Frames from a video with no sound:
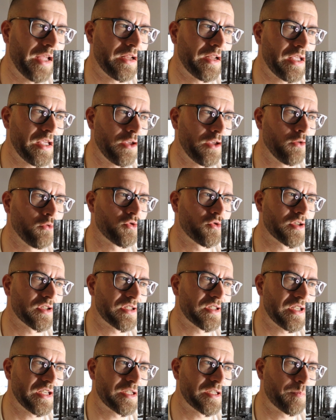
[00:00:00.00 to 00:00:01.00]
And he
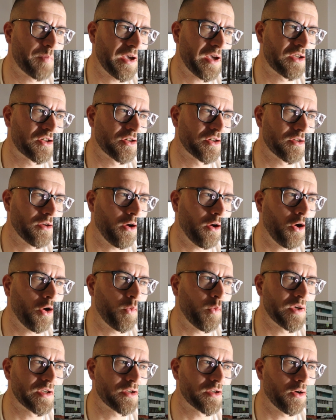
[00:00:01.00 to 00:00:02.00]
uses these pictures
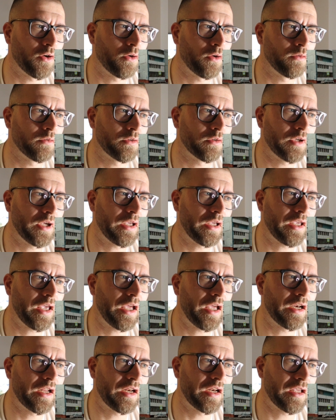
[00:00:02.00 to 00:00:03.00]
always all
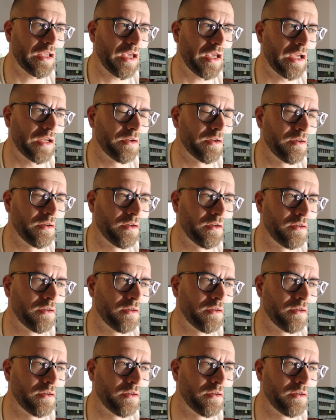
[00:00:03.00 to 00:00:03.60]
again and again.